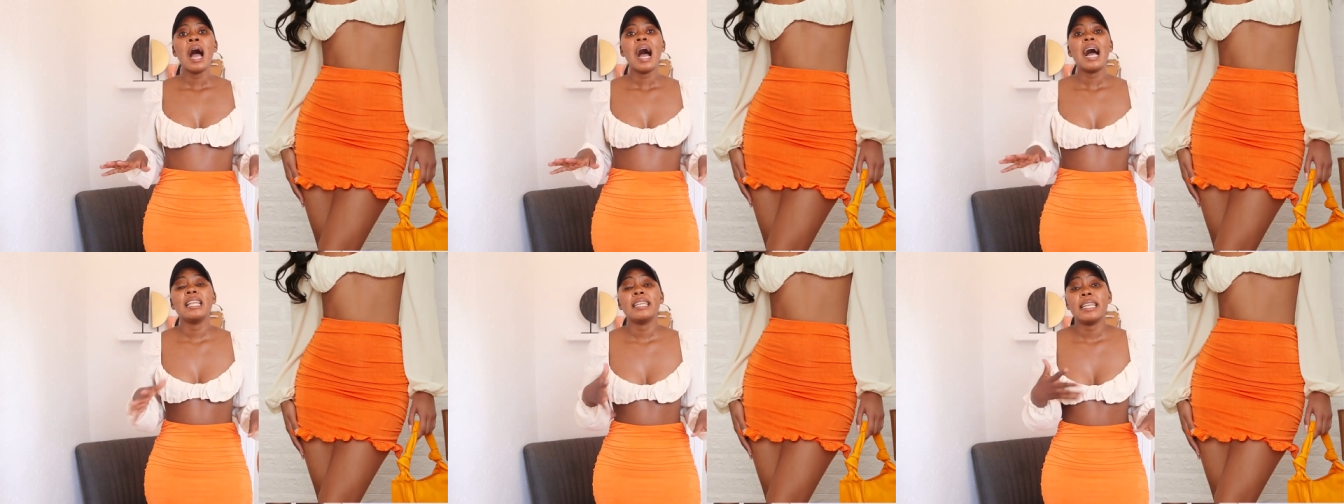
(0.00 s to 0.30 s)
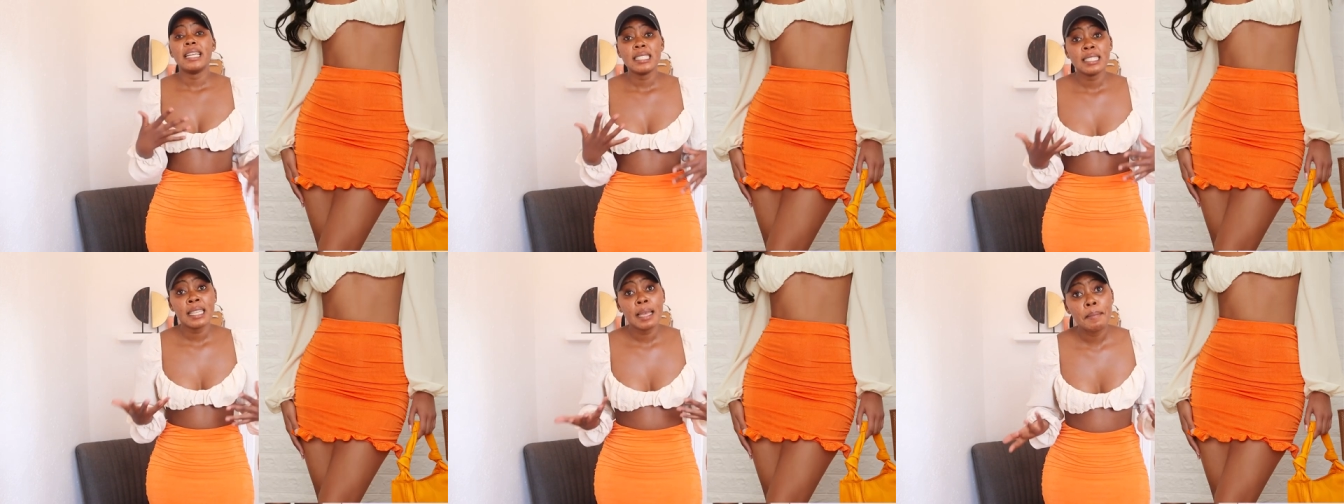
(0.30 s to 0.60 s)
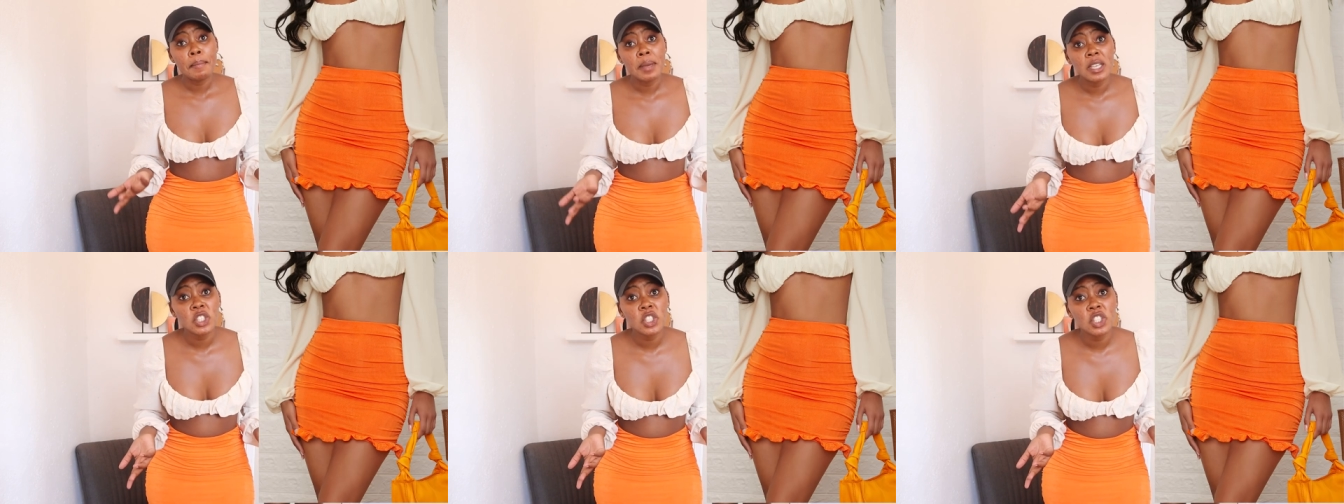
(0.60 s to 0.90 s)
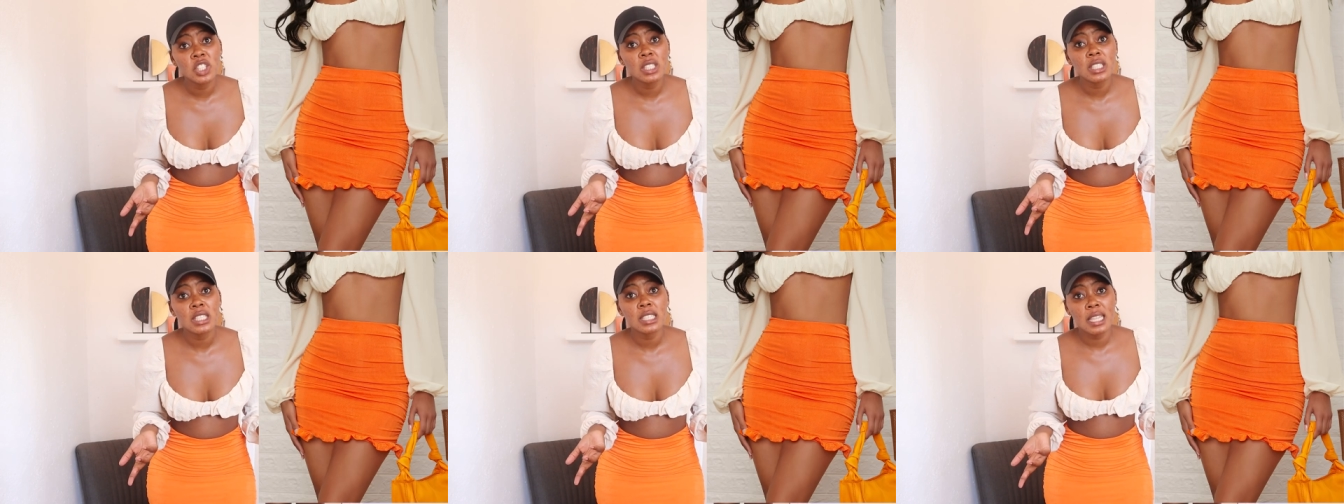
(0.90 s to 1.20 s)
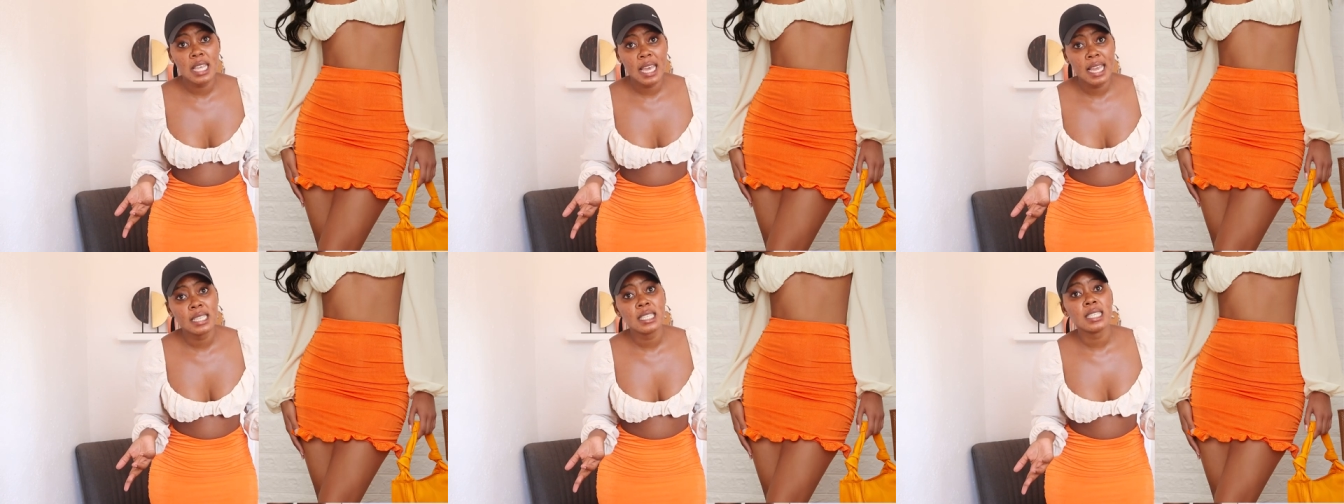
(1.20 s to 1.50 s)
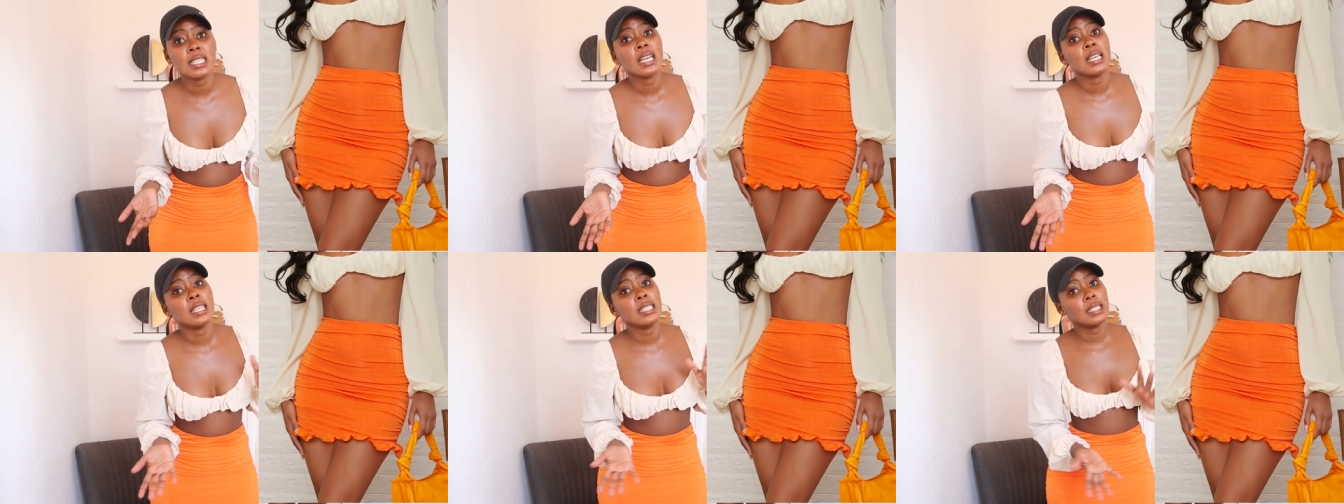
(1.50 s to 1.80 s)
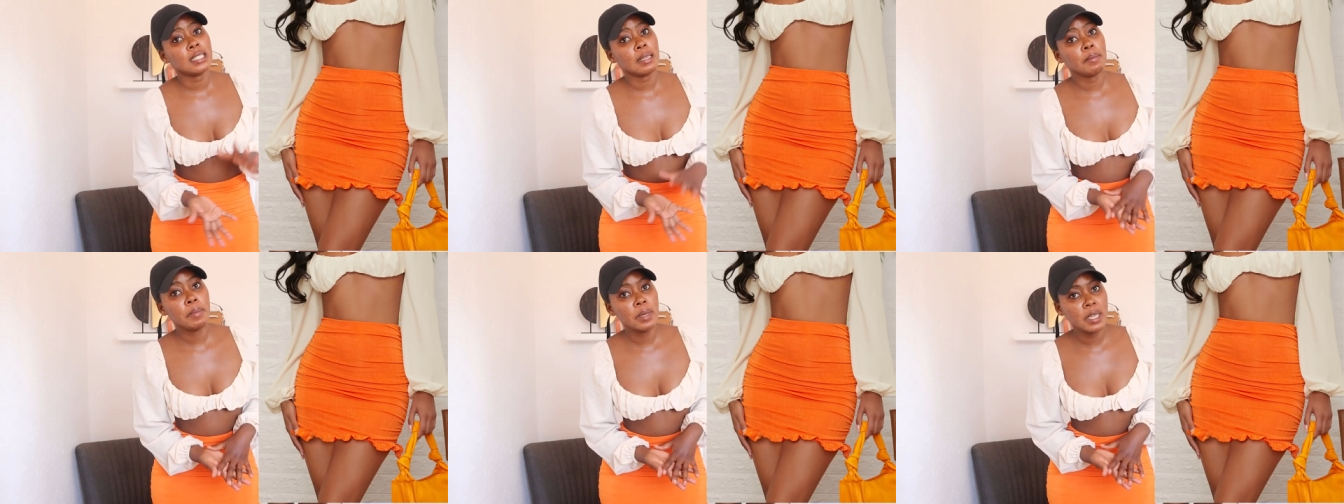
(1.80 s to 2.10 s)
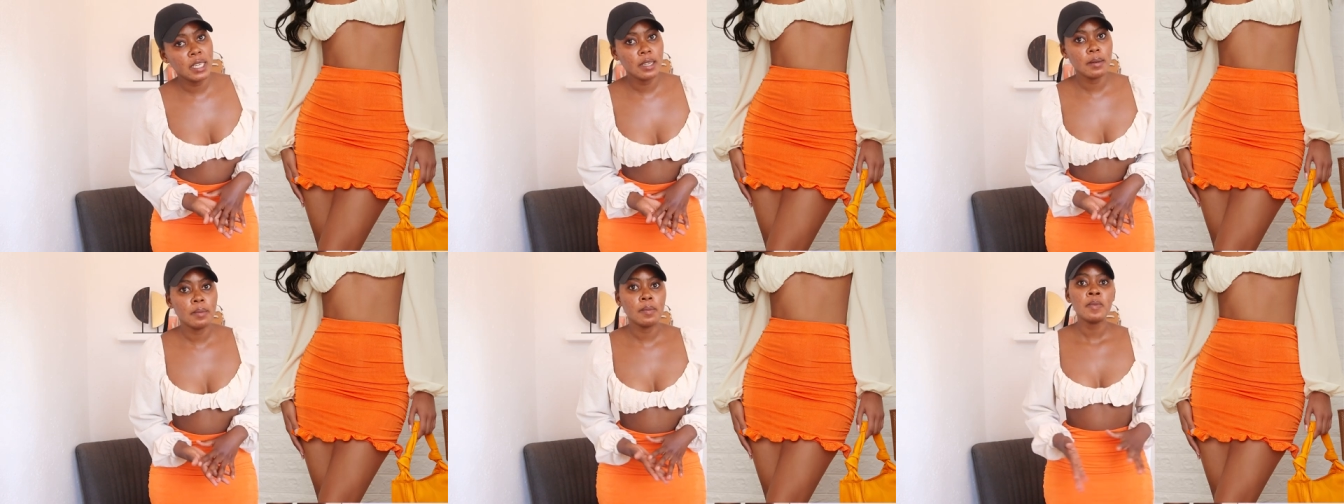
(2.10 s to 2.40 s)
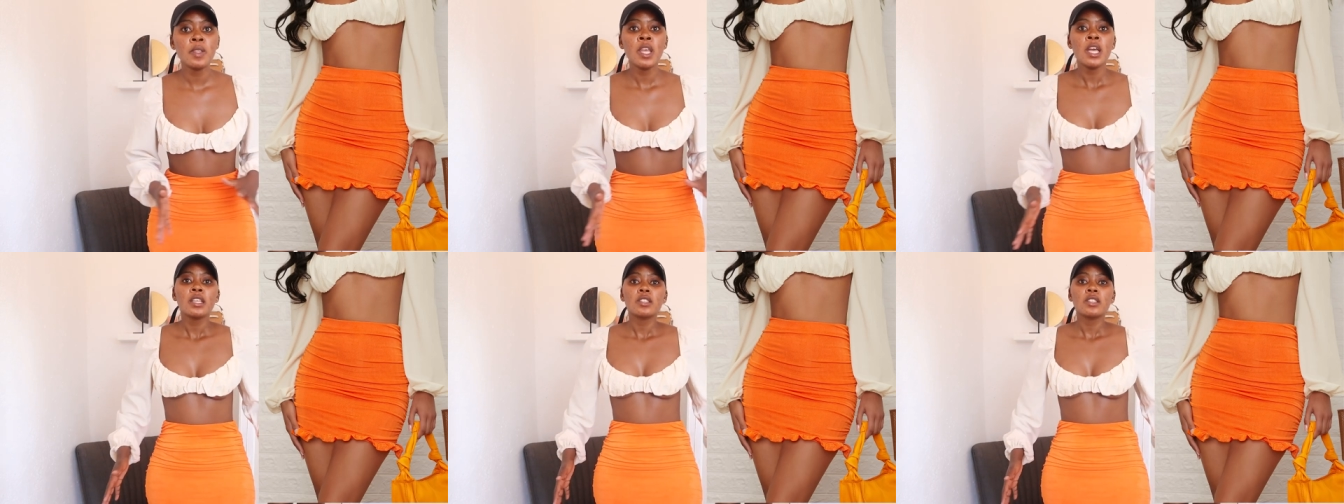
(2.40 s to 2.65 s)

unless I mentioned that it's a medium.